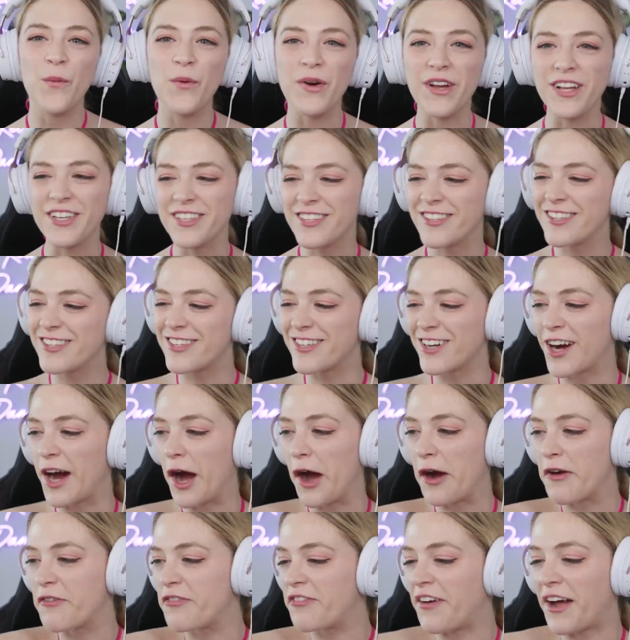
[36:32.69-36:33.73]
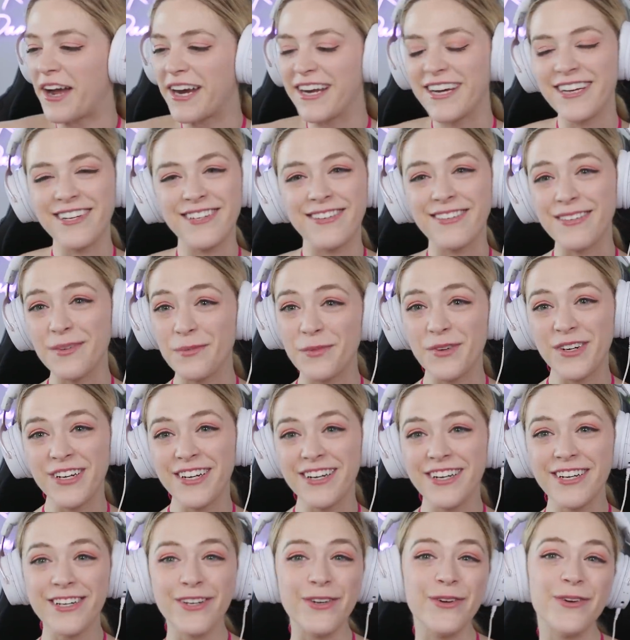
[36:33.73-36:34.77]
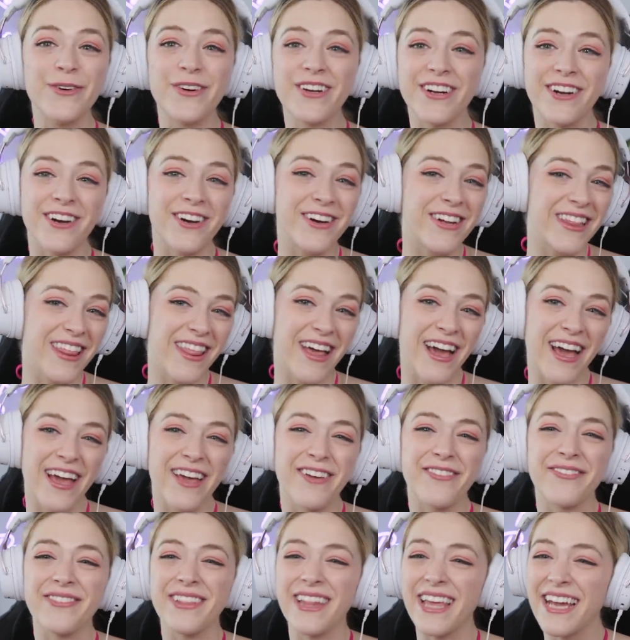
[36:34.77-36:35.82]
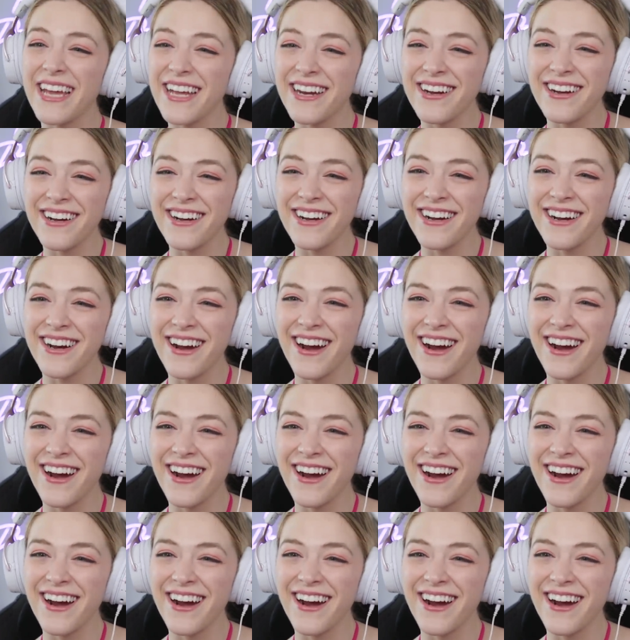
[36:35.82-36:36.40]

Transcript: we'll start finding someone new in her life later.